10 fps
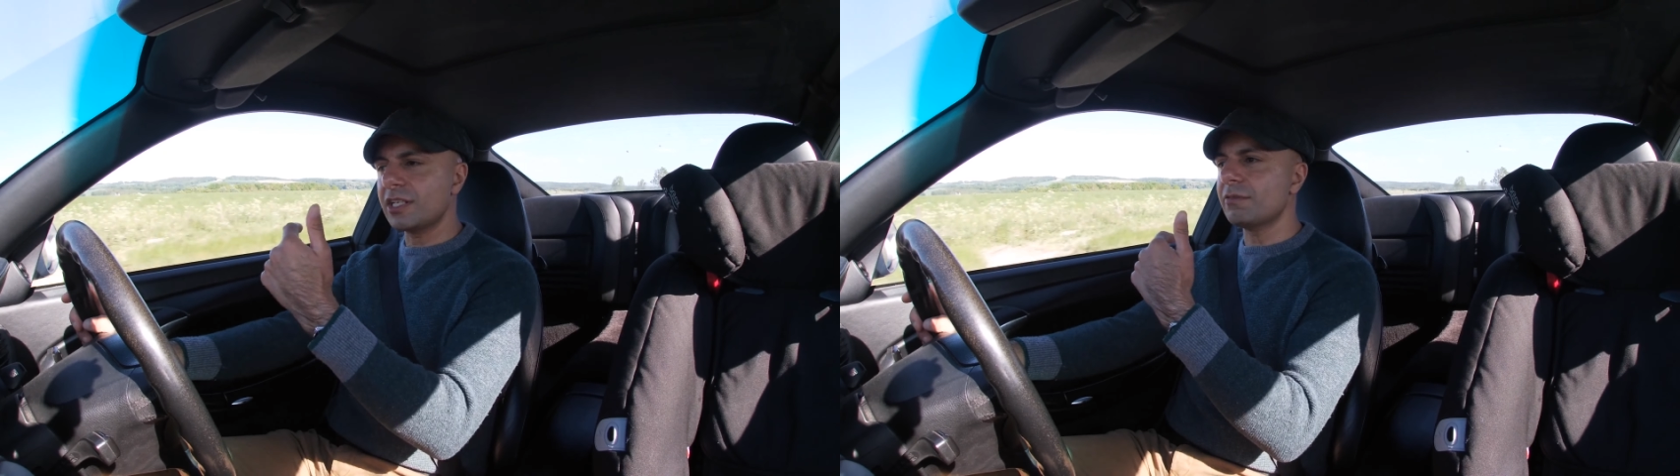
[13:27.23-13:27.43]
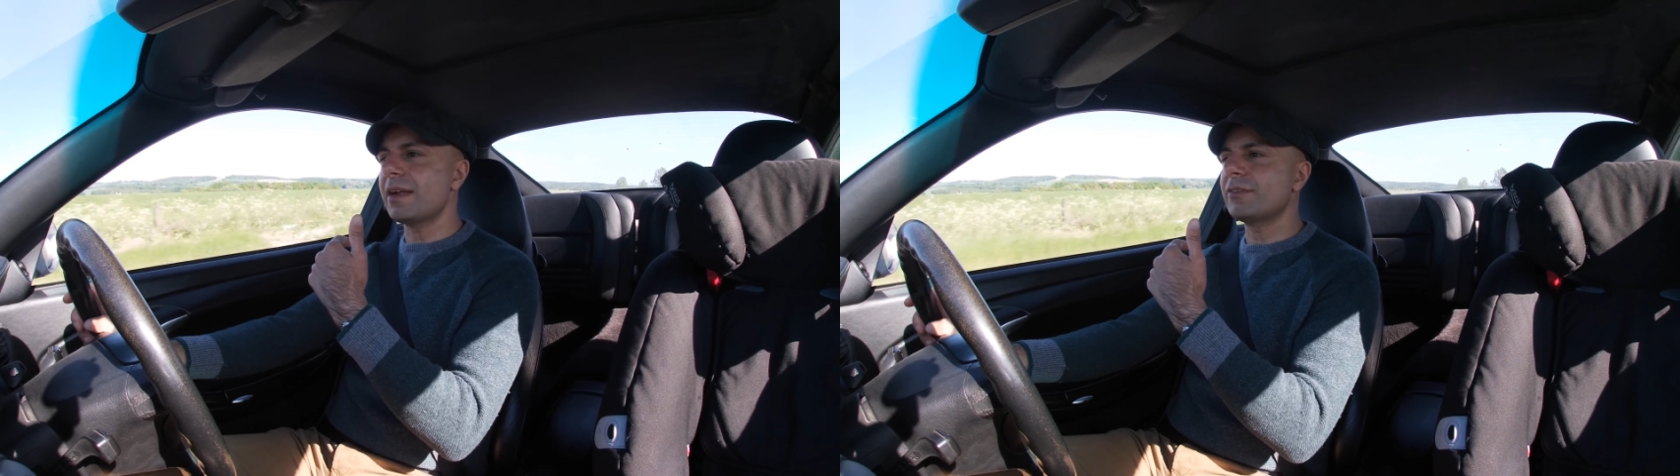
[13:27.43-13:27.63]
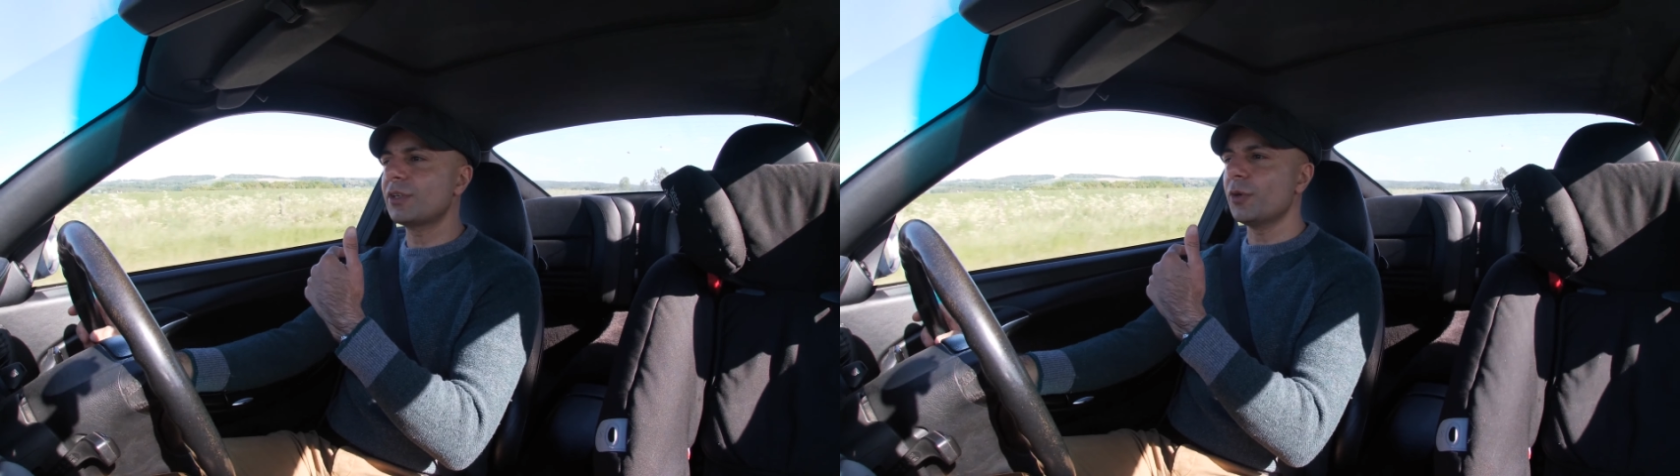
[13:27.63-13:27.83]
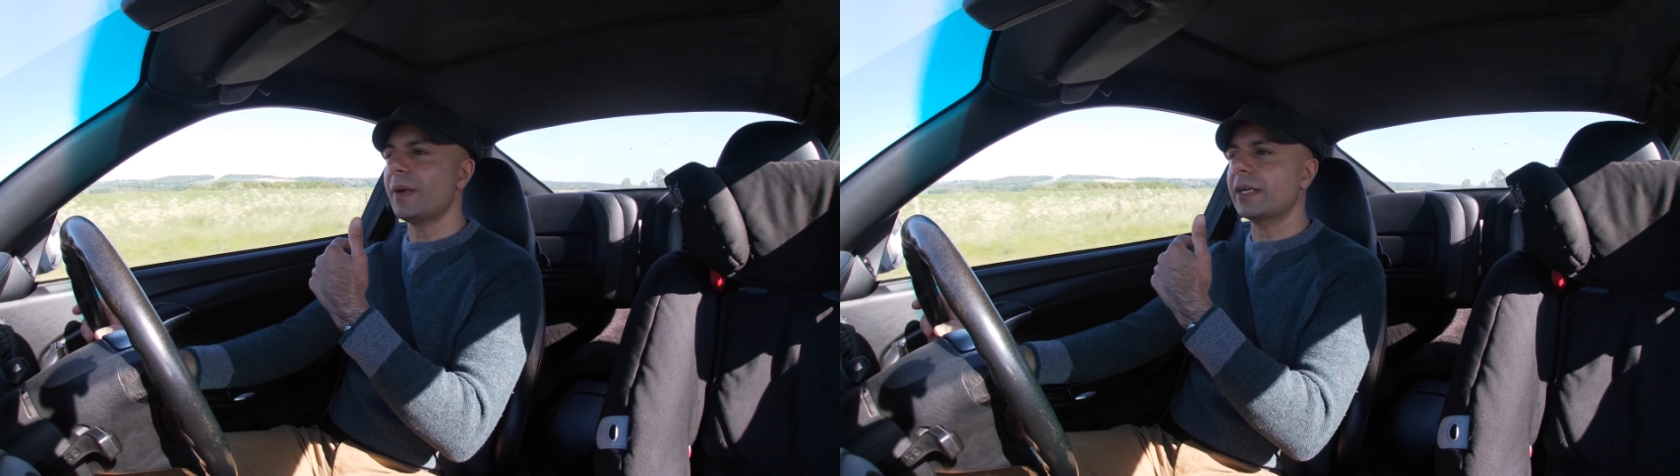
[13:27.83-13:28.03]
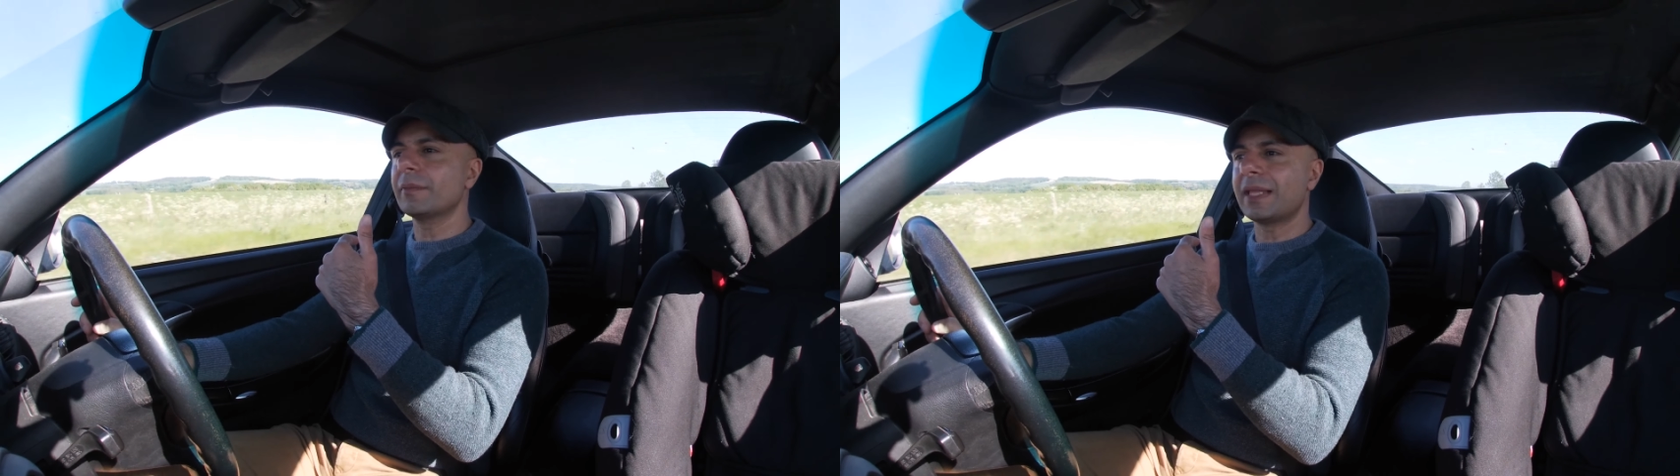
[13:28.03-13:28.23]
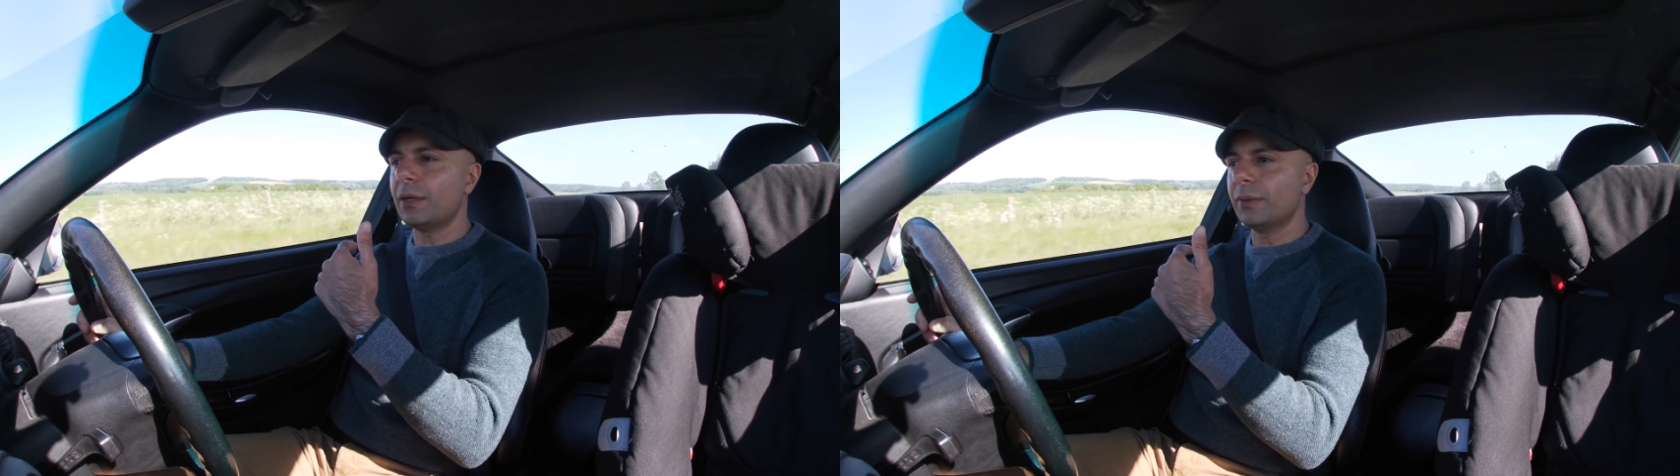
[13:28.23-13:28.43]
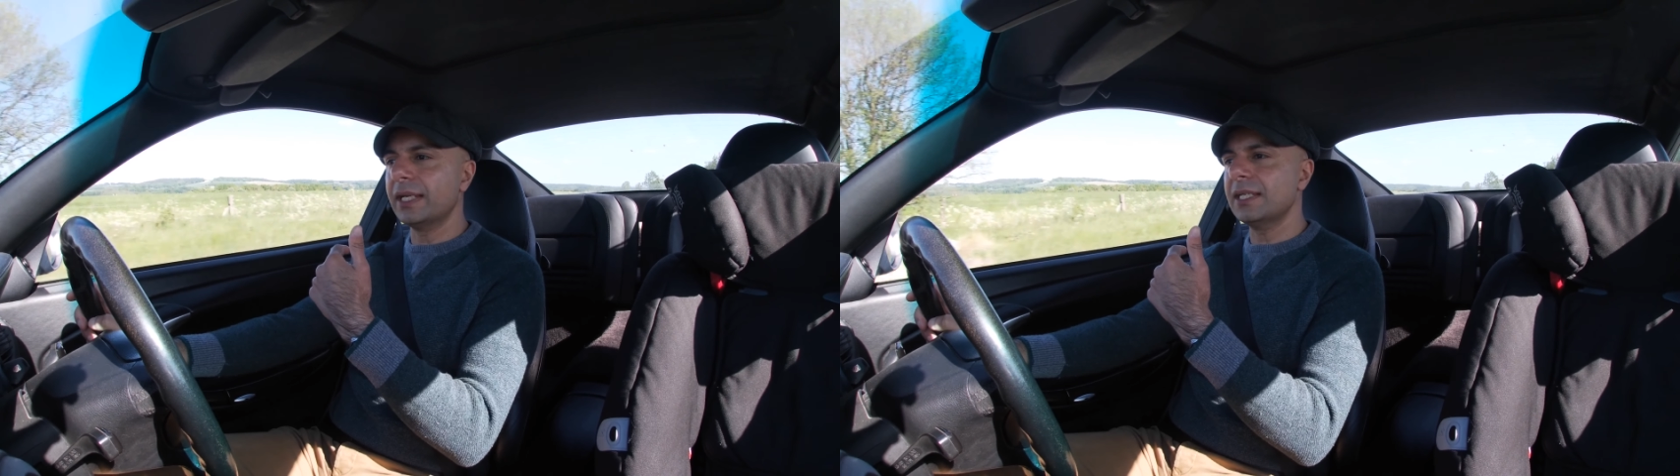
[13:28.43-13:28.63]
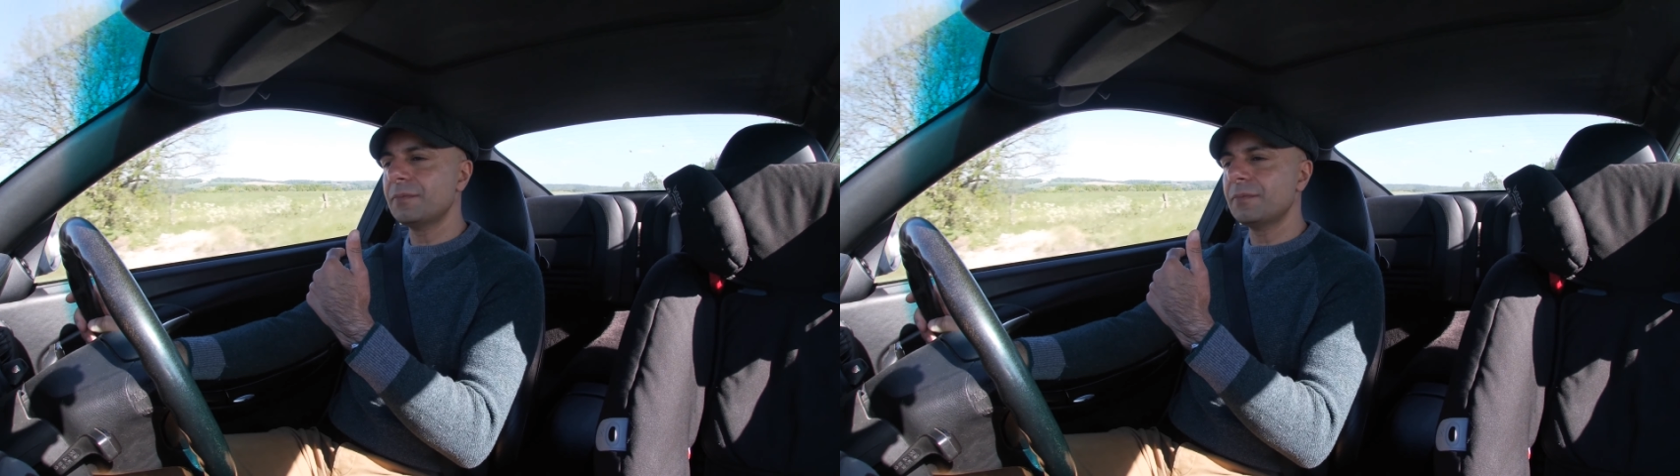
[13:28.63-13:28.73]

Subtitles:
around and go back up that way.